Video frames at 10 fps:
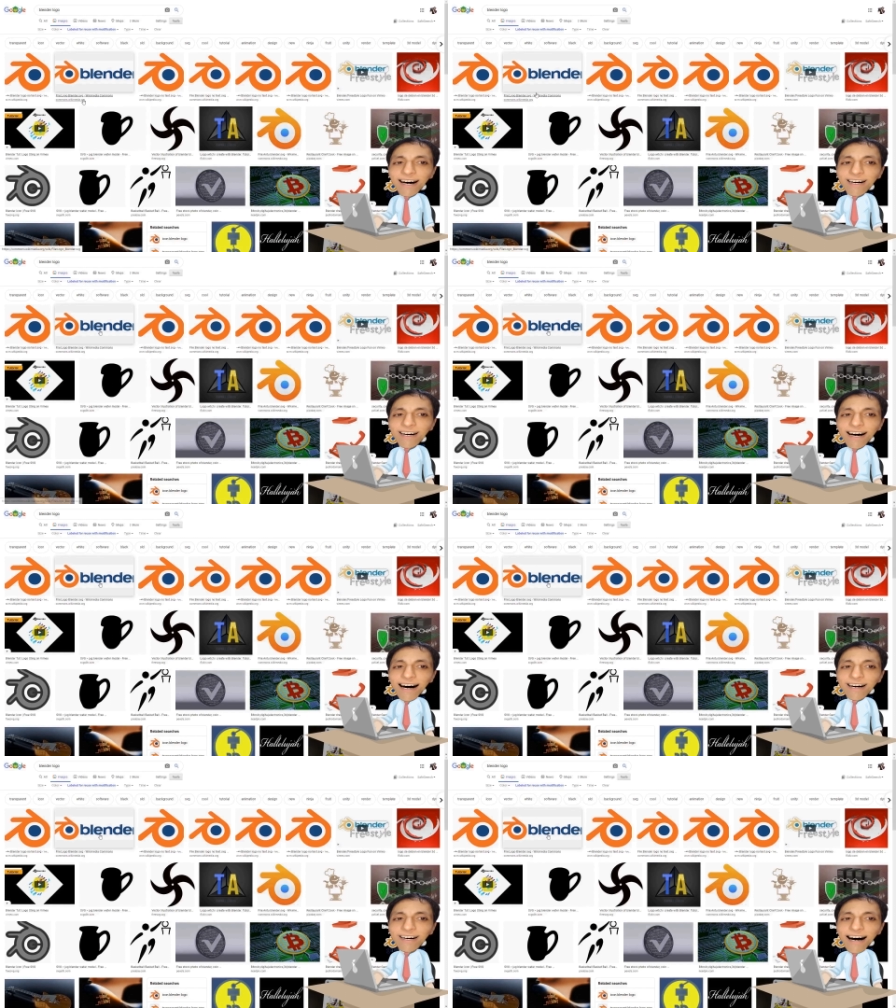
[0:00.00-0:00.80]

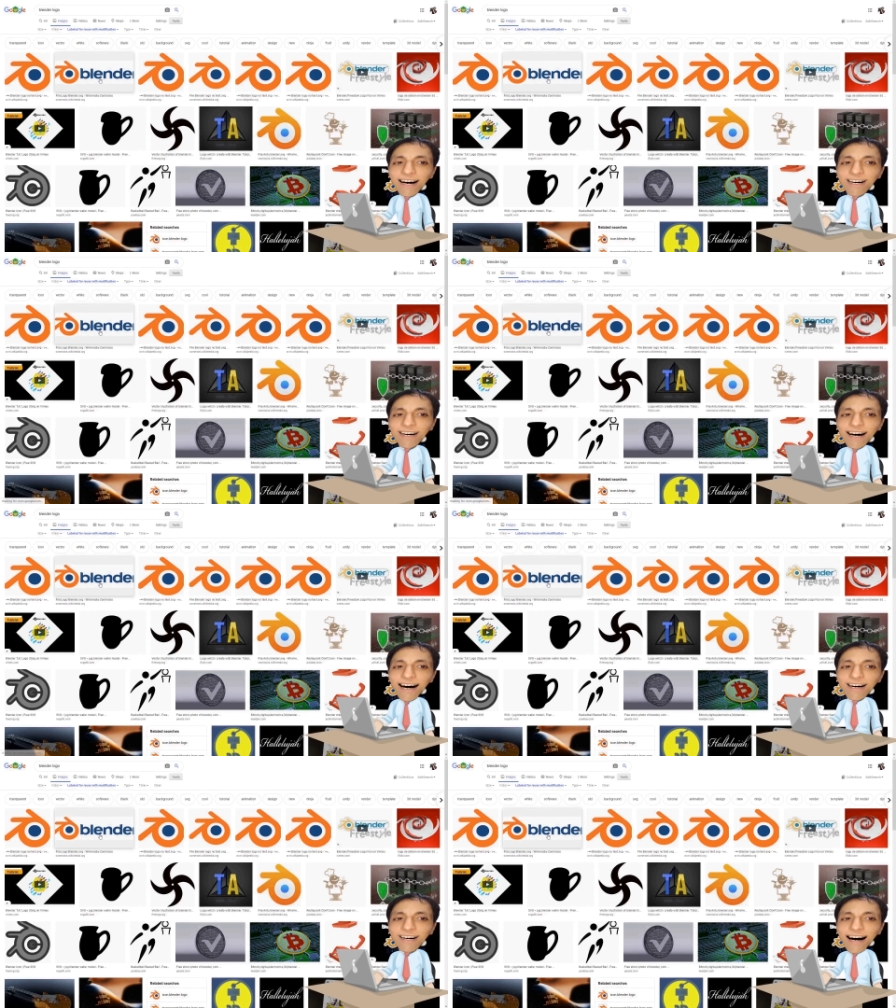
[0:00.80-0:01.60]
finding the right
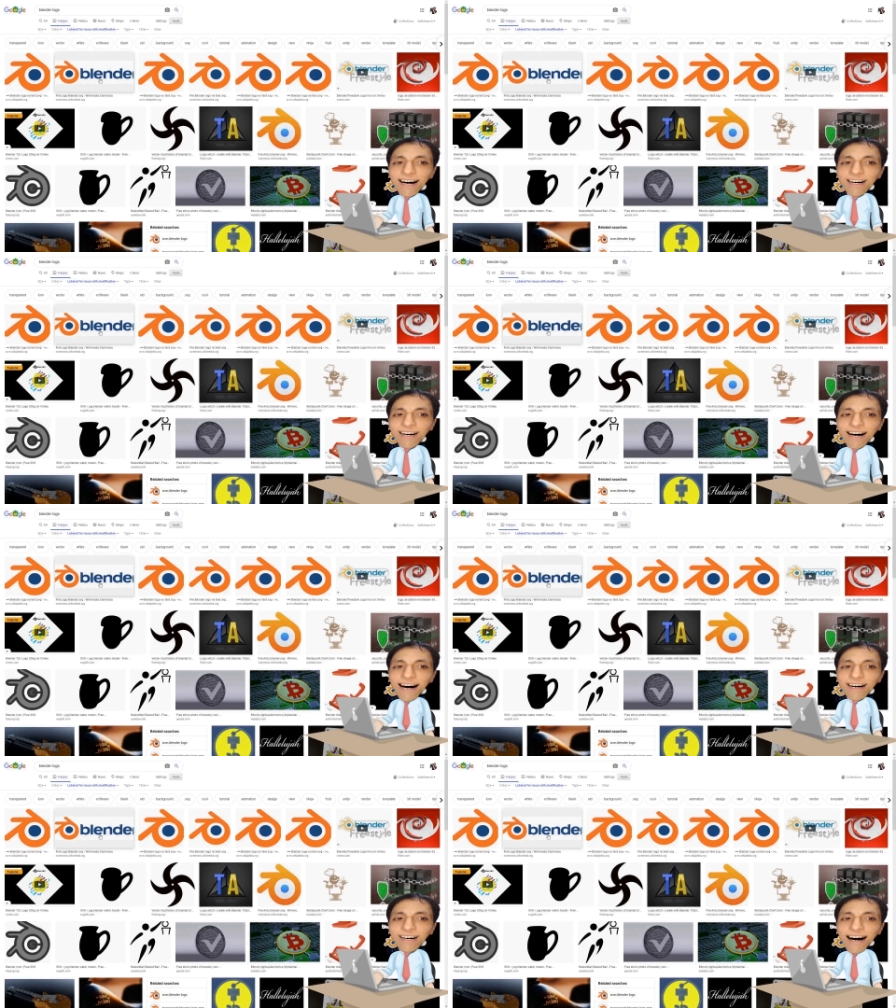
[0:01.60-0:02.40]

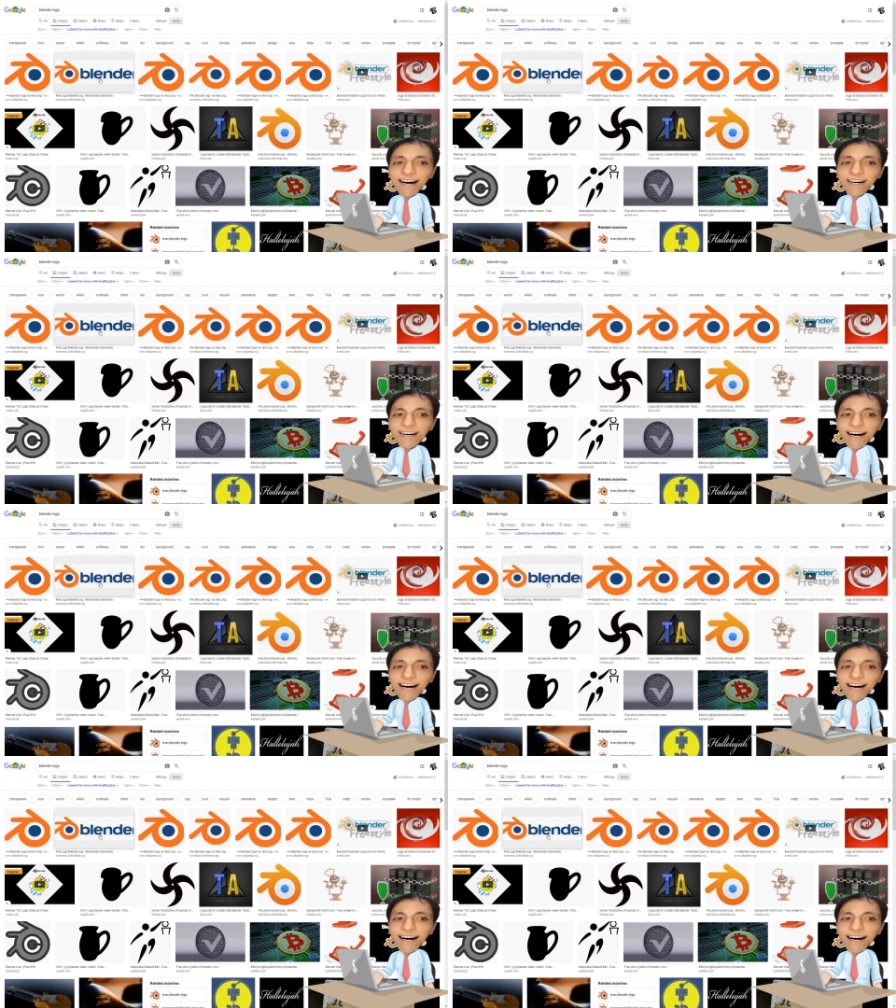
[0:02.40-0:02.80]
royalty-free image for your